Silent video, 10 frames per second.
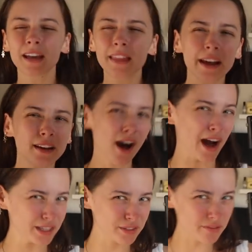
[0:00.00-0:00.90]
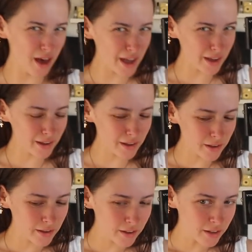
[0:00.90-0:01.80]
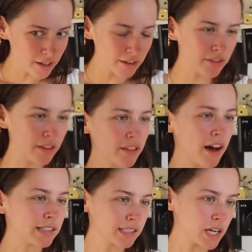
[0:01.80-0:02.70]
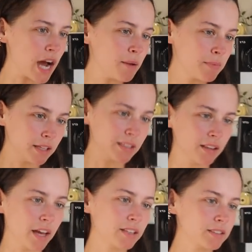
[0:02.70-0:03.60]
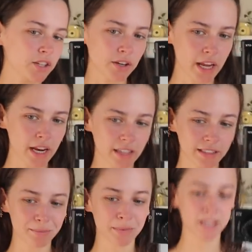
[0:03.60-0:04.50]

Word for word: I like kind of like for the last time and then like donating them.